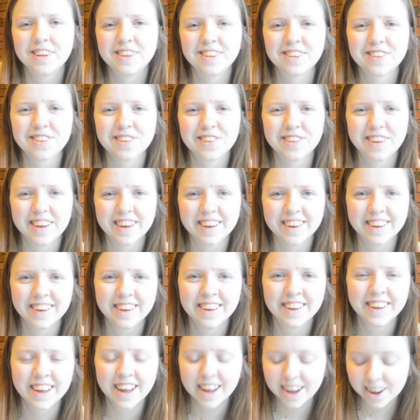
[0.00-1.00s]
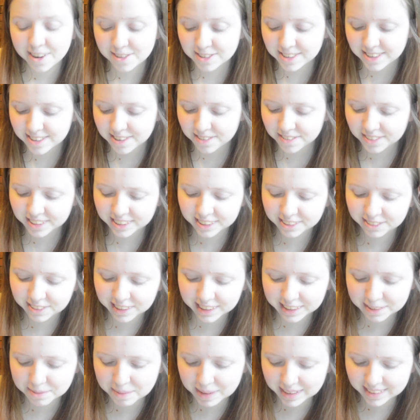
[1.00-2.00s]
So yeah, I definitely
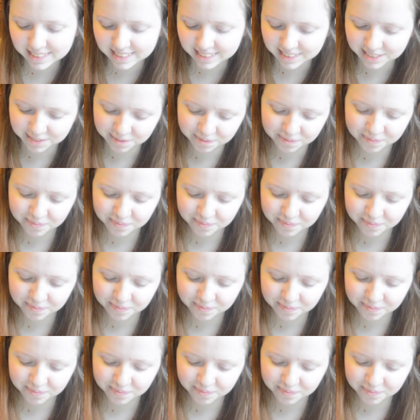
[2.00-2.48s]
recommend it.